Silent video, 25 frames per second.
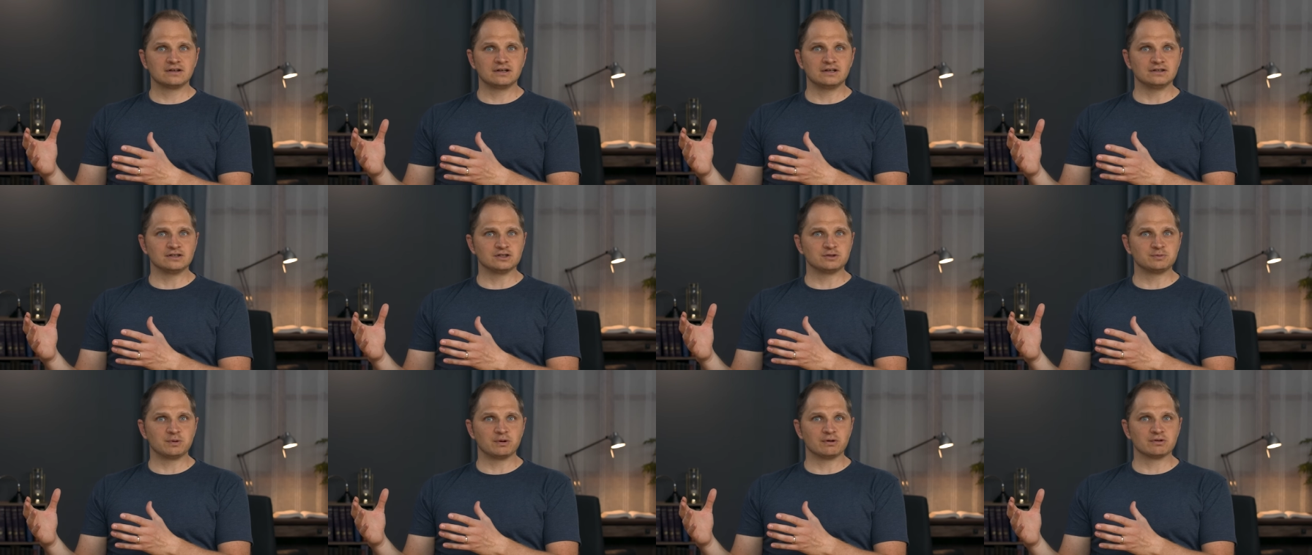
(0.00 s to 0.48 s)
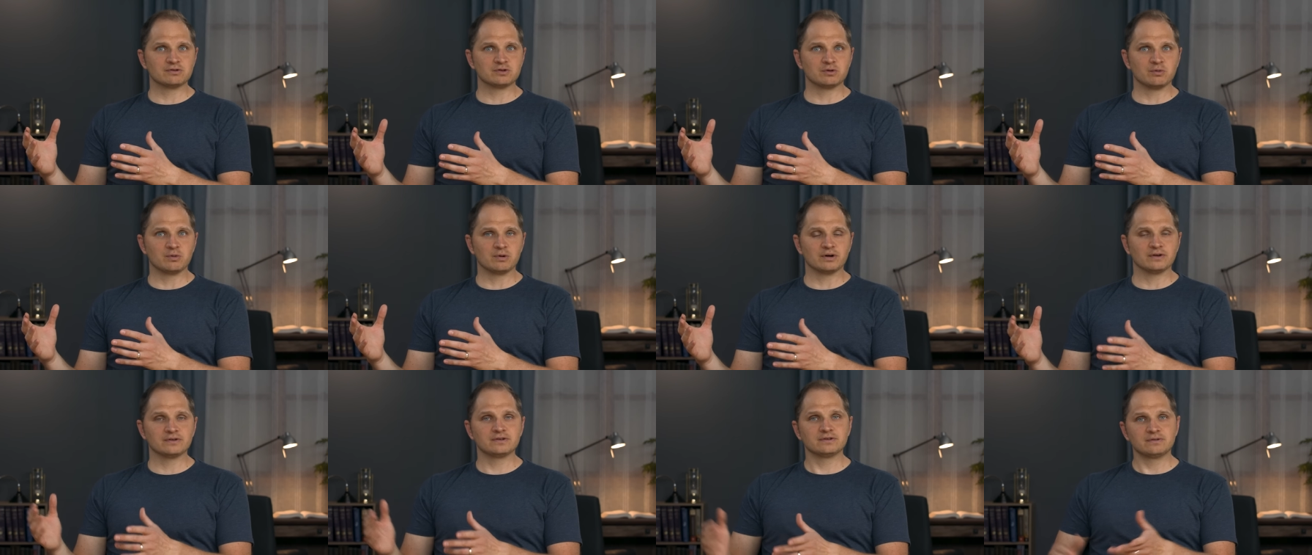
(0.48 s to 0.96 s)
in the
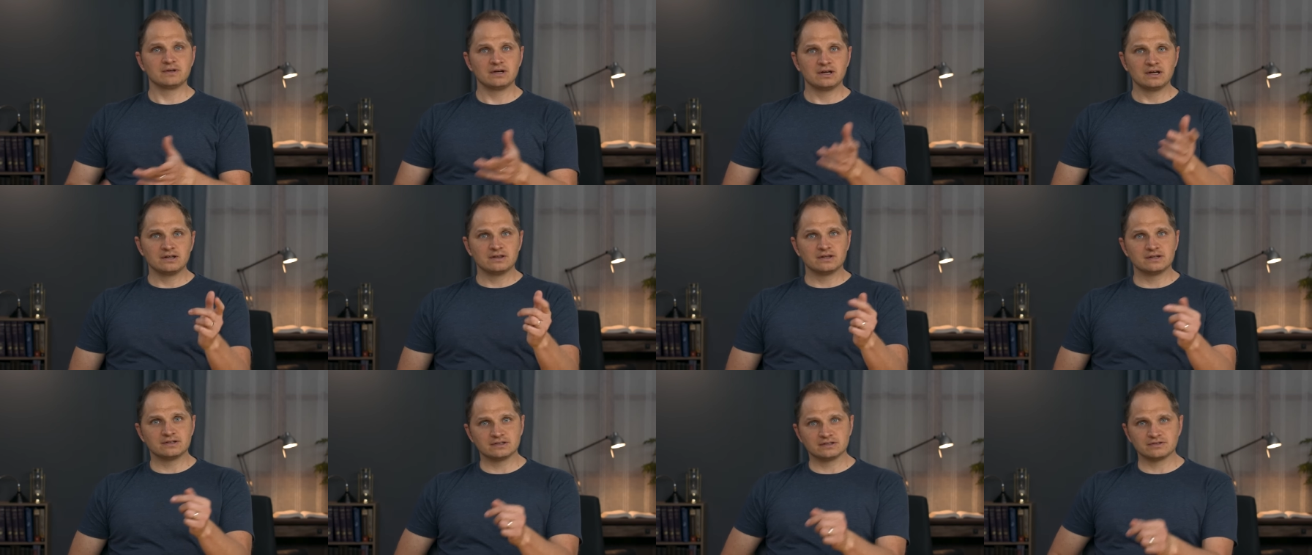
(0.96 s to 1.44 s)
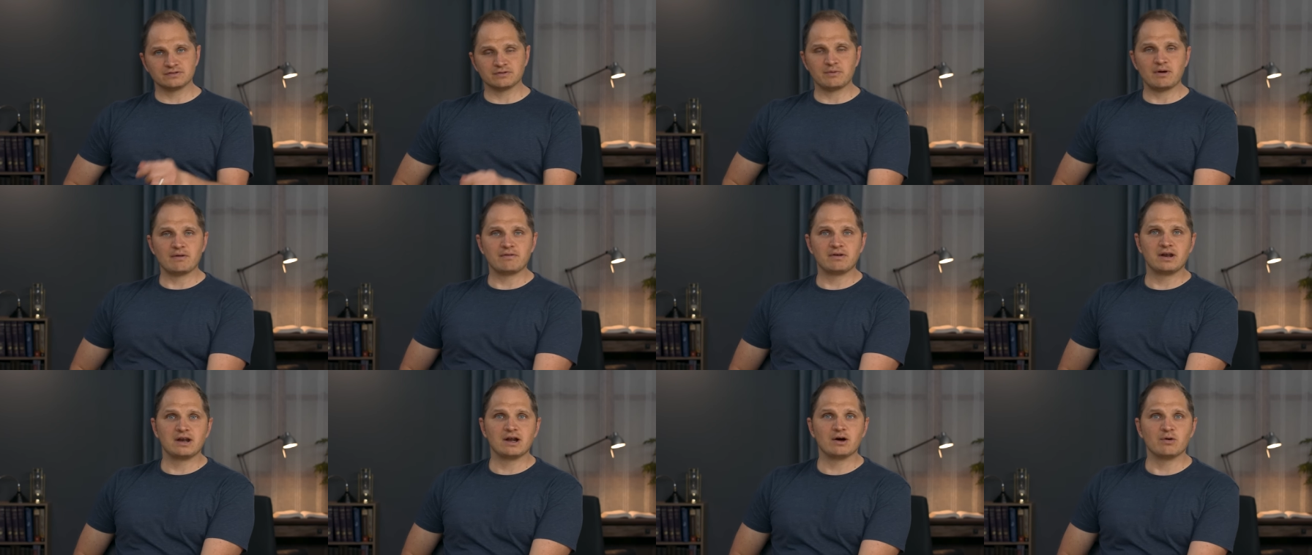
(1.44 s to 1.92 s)
spiritual world. This is from
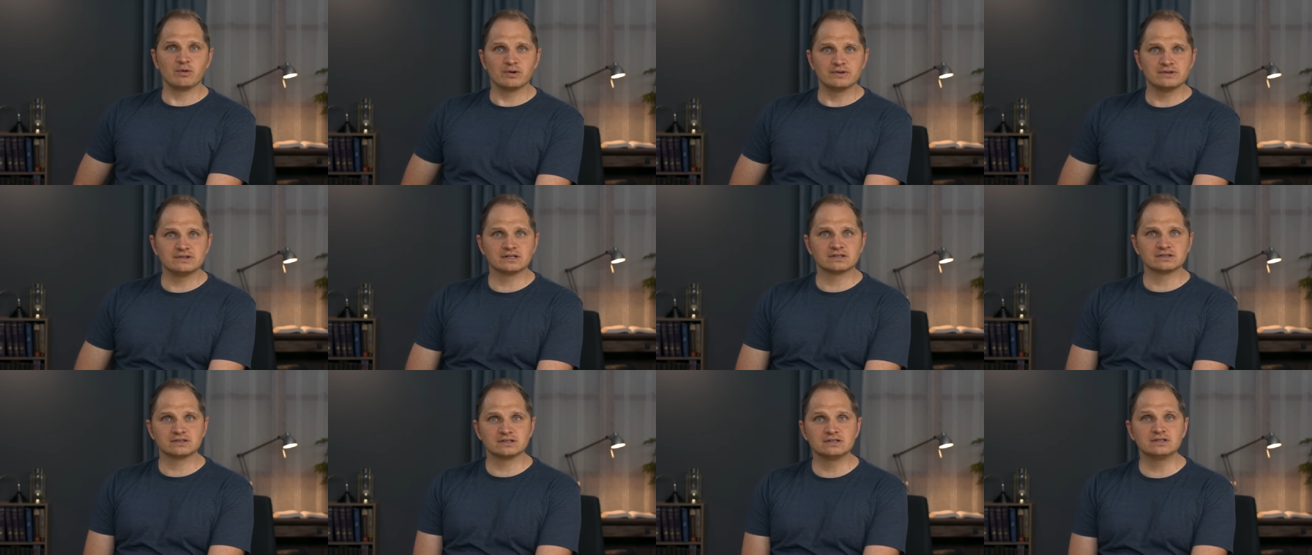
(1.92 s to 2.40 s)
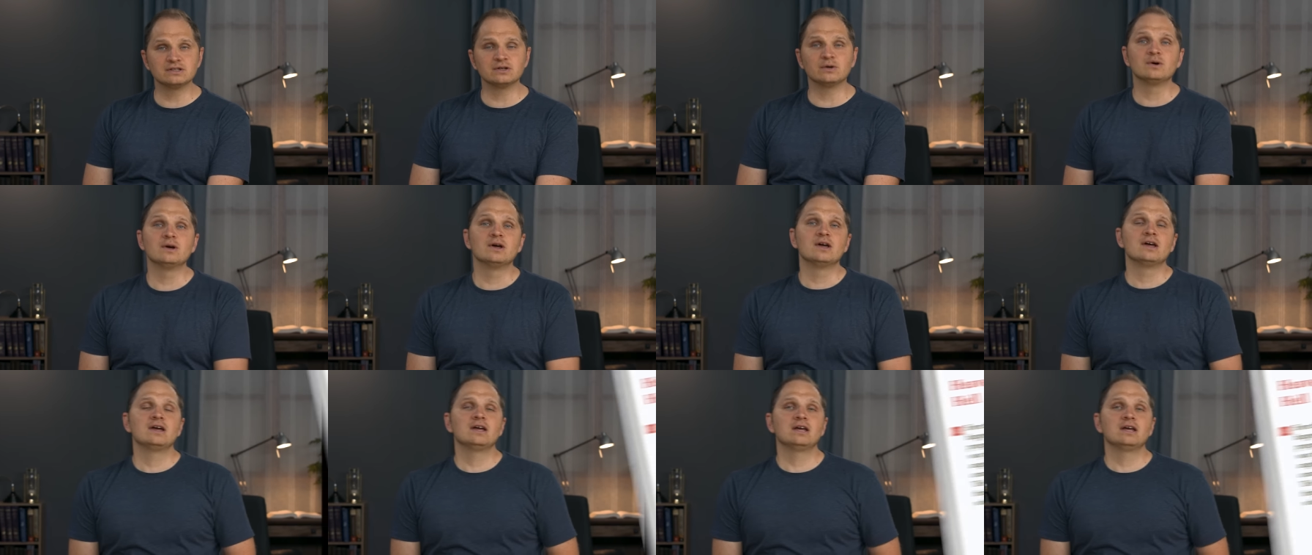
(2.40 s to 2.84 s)
Heaven and Hell 162.